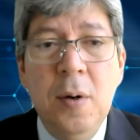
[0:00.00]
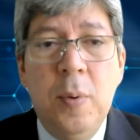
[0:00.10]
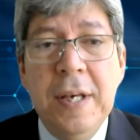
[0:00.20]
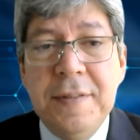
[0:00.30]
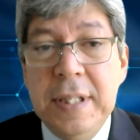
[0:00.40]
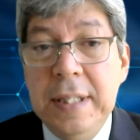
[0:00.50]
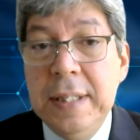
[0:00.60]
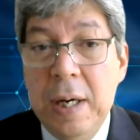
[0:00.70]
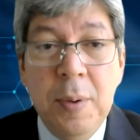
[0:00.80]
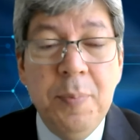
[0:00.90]
We have
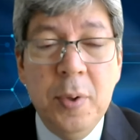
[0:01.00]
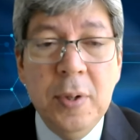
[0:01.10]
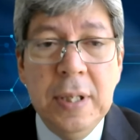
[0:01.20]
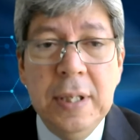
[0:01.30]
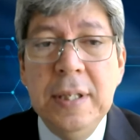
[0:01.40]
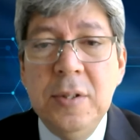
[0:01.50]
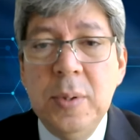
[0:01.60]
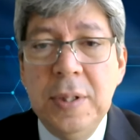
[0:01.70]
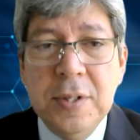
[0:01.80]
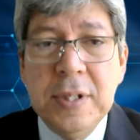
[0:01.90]
seen how important it is
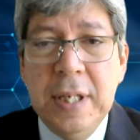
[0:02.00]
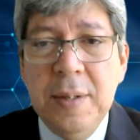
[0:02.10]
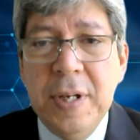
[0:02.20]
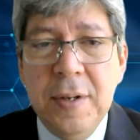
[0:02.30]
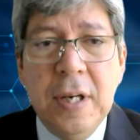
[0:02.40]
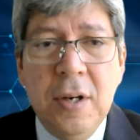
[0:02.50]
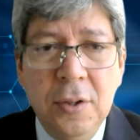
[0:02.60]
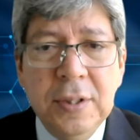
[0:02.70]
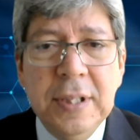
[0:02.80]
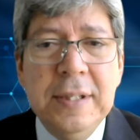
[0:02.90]
to understand better the
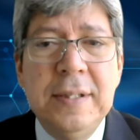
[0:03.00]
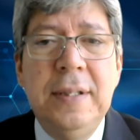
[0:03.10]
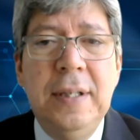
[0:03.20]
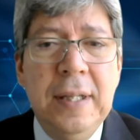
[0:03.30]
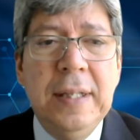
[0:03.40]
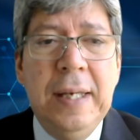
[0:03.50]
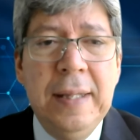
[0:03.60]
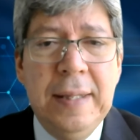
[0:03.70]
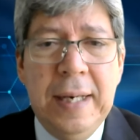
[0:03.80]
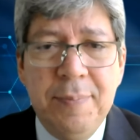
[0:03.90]
context, and
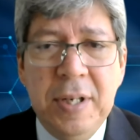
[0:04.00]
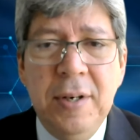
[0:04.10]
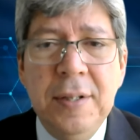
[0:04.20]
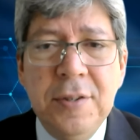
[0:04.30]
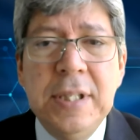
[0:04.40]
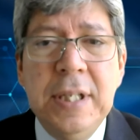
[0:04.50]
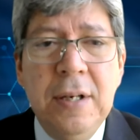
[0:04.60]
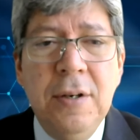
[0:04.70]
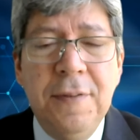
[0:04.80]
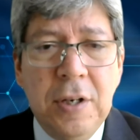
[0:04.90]
that better
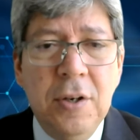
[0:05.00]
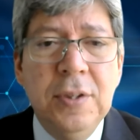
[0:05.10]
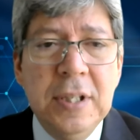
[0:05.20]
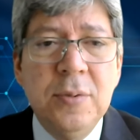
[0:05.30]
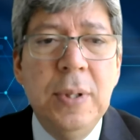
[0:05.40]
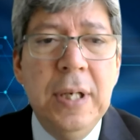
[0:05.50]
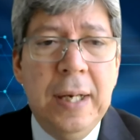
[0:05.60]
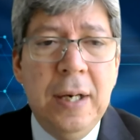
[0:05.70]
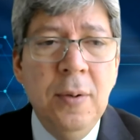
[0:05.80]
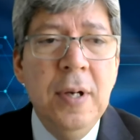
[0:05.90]
understanding of the context will
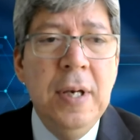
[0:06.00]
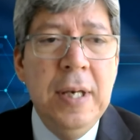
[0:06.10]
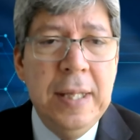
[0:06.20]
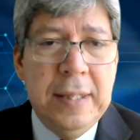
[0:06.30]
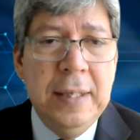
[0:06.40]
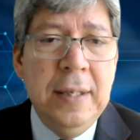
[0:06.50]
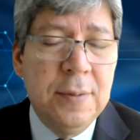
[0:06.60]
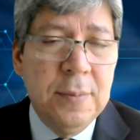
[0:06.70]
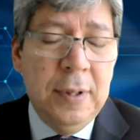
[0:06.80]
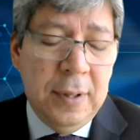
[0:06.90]
allow
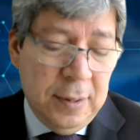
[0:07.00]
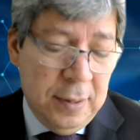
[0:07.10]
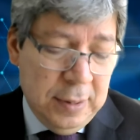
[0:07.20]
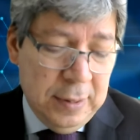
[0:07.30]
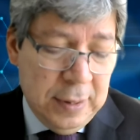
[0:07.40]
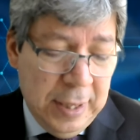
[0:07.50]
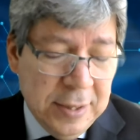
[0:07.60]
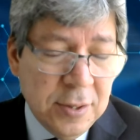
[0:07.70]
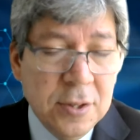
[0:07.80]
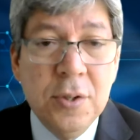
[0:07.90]
the
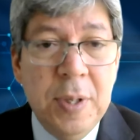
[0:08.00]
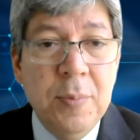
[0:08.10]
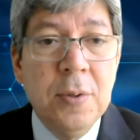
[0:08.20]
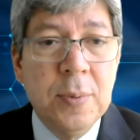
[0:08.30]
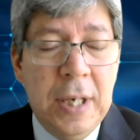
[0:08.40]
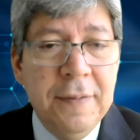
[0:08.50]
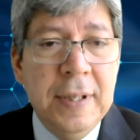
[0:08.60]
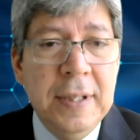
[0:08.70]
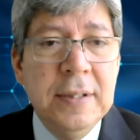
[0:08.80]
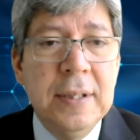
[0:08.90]
lessons to be more
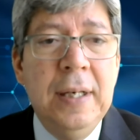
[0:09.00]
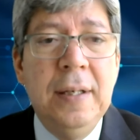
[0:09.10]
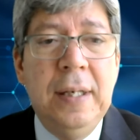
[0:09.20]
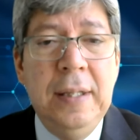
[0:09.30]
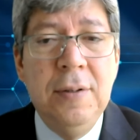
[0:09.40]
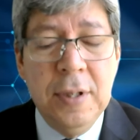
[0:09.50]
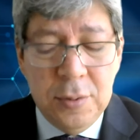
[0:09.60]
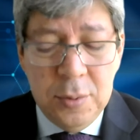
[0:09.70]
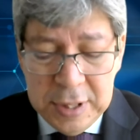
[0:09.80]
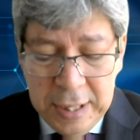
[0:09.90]
relevant in order
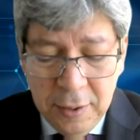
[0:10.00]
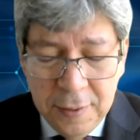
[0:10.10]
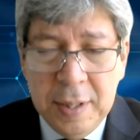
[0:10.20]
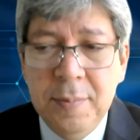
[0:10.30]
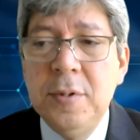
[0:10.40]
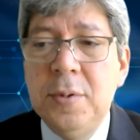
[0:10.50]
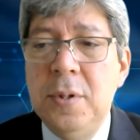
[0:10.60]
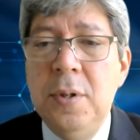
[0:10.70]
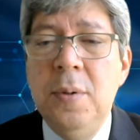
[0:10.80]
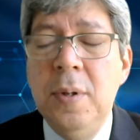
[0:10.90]
to tailor them to
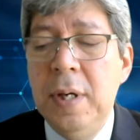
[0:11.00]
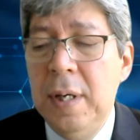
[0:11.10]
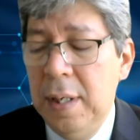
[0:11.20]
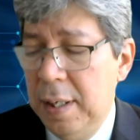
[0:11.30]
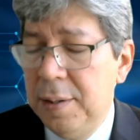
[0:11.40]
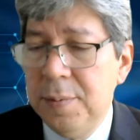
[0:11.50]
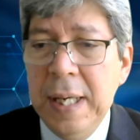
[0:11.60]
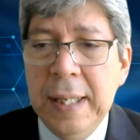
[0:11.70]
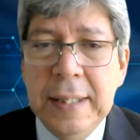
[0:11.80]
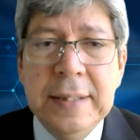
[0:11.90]
new
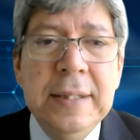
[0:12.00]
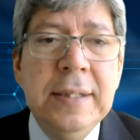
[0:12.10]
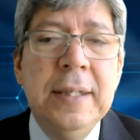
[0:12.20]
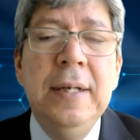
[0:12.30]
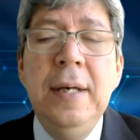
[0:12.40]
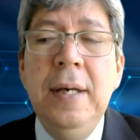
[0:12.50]
realities.